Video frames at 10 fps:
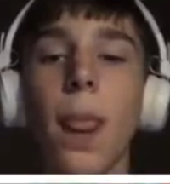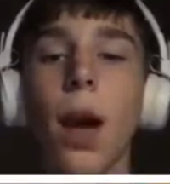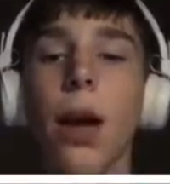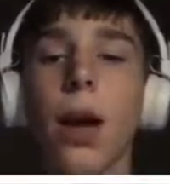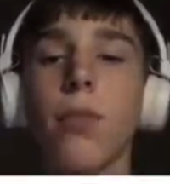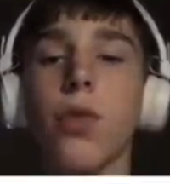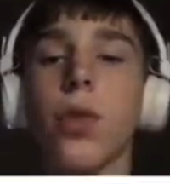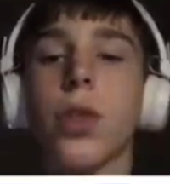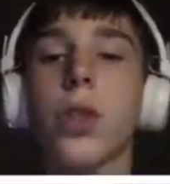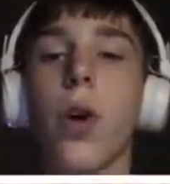Uh, comes with
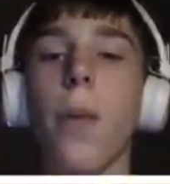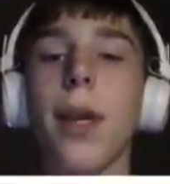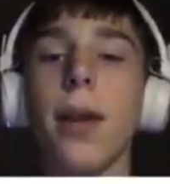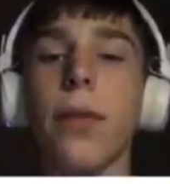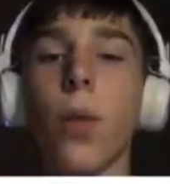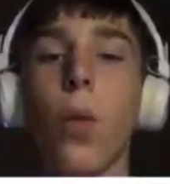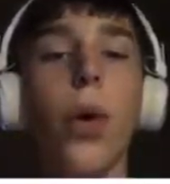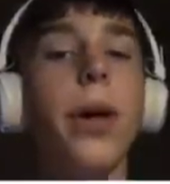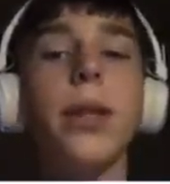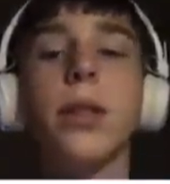so many different
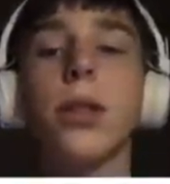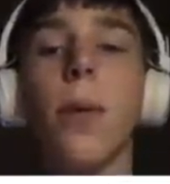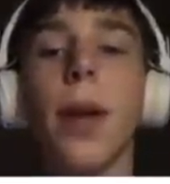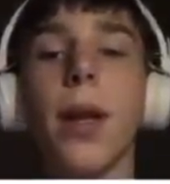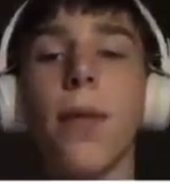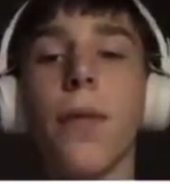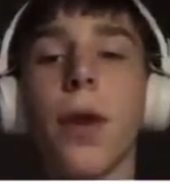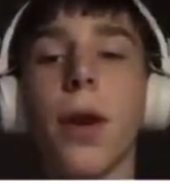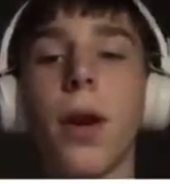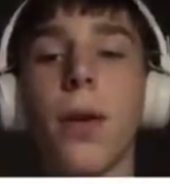woods, so many
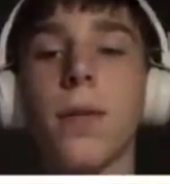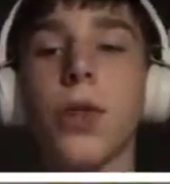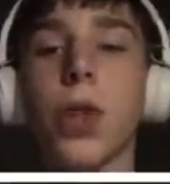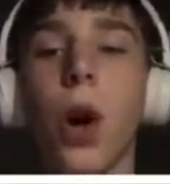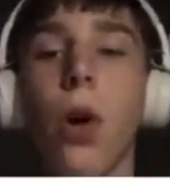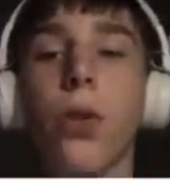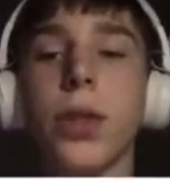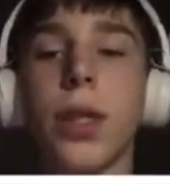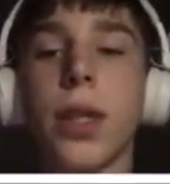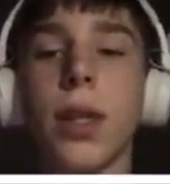different um, stones
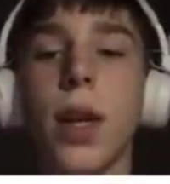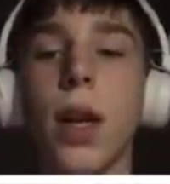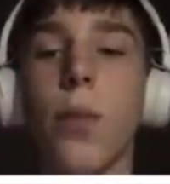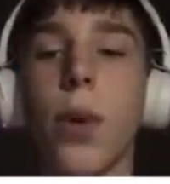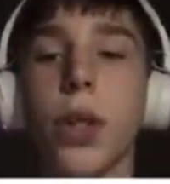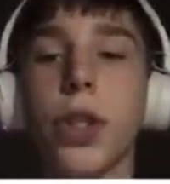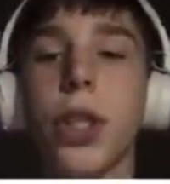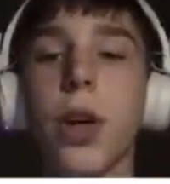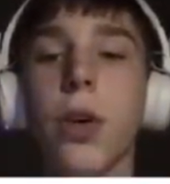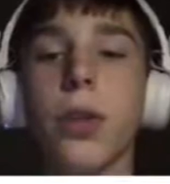and
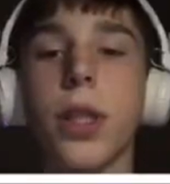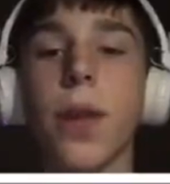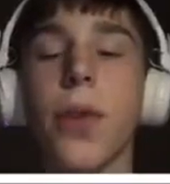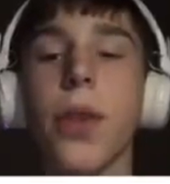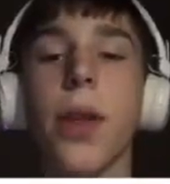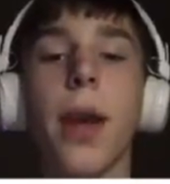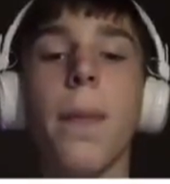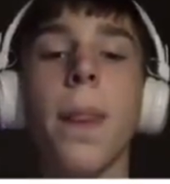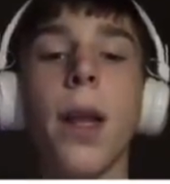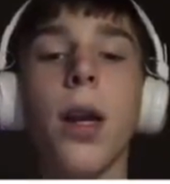bookshelves and everything.
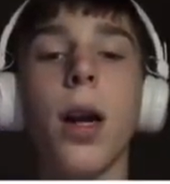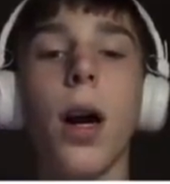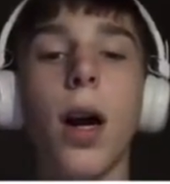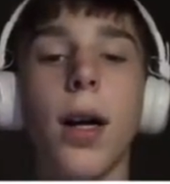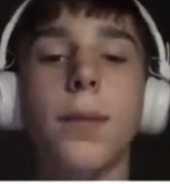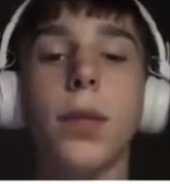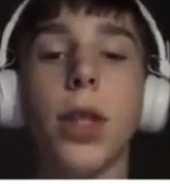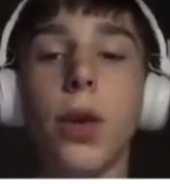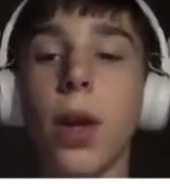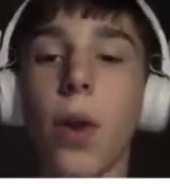Um, and you
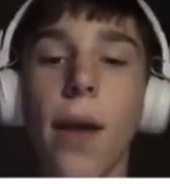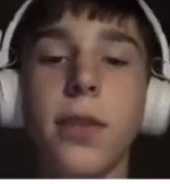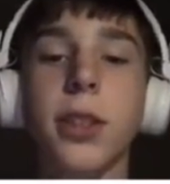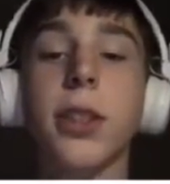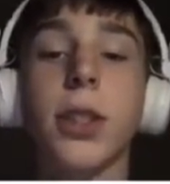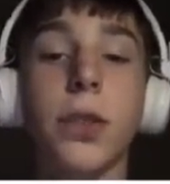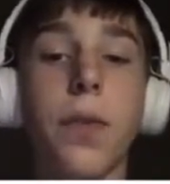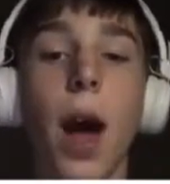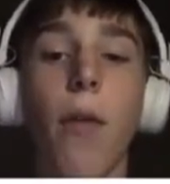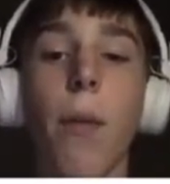can craft these in
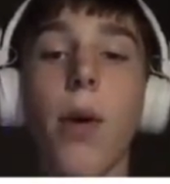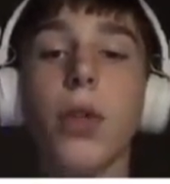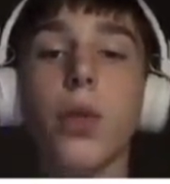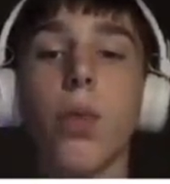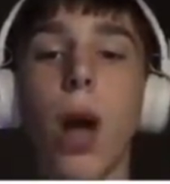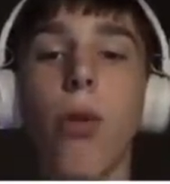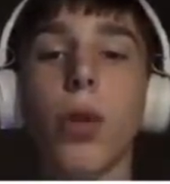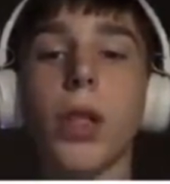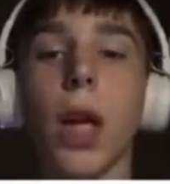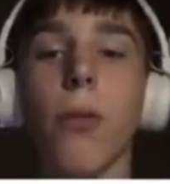survival mode as well, which
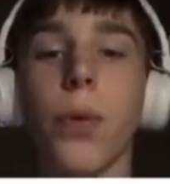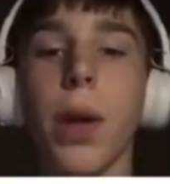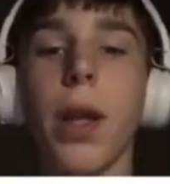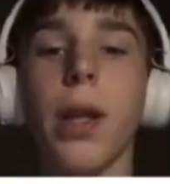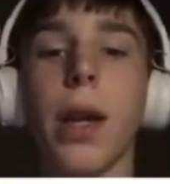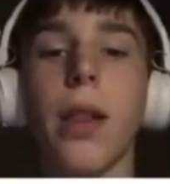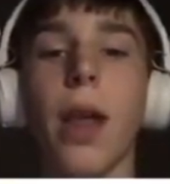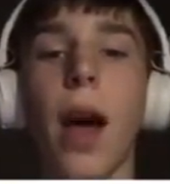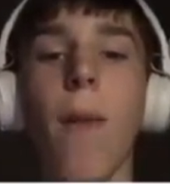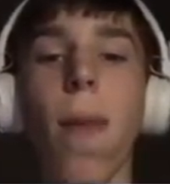I really like
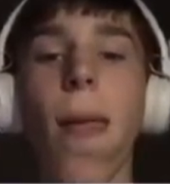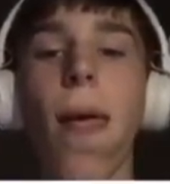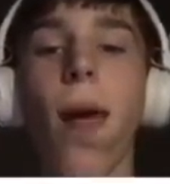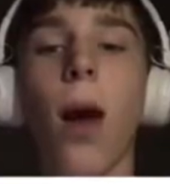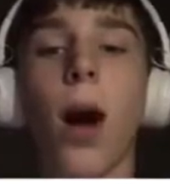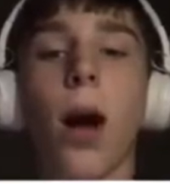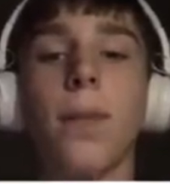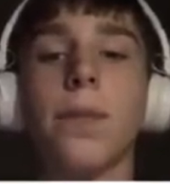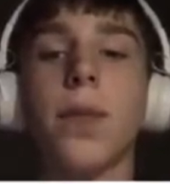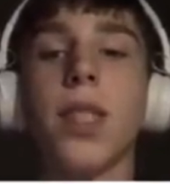that.
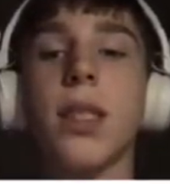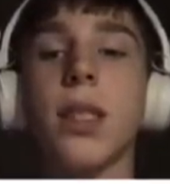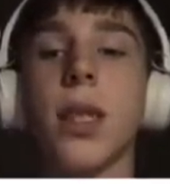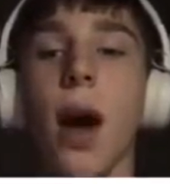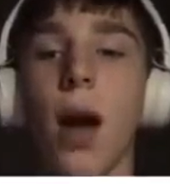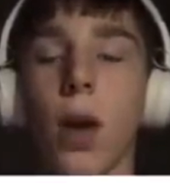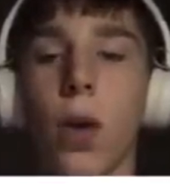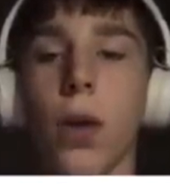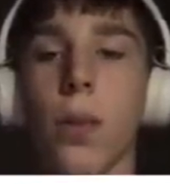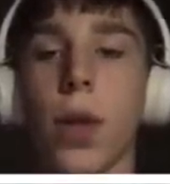Um, this is not all
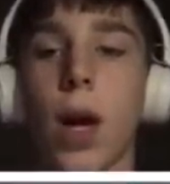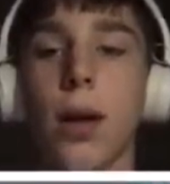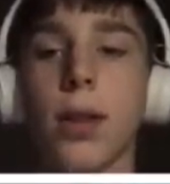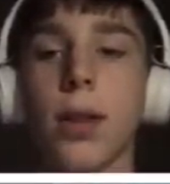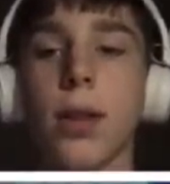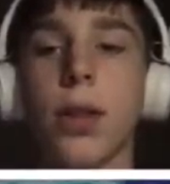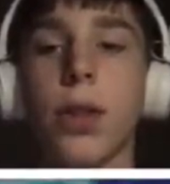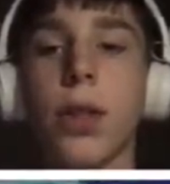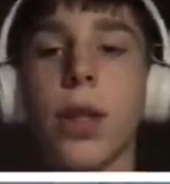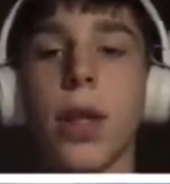the blocks. This is
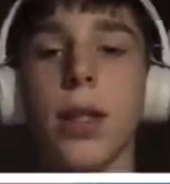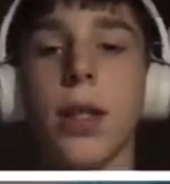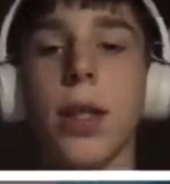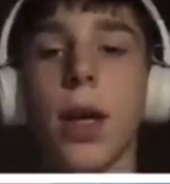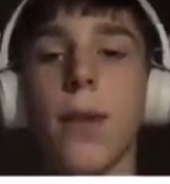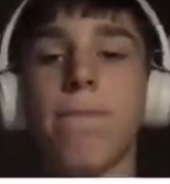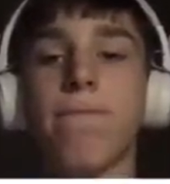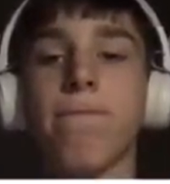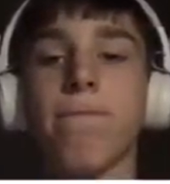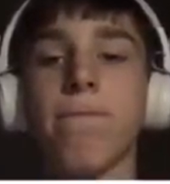just um,
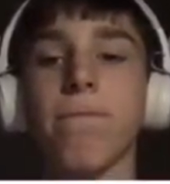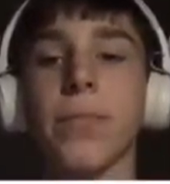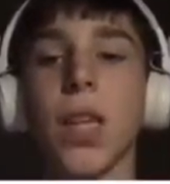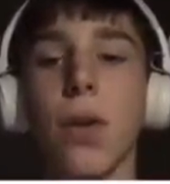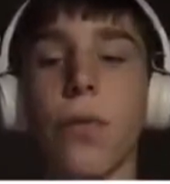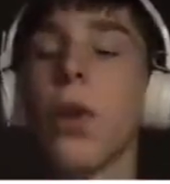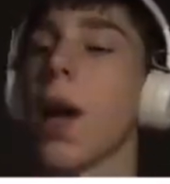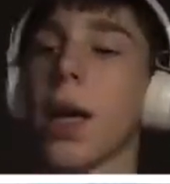a few that I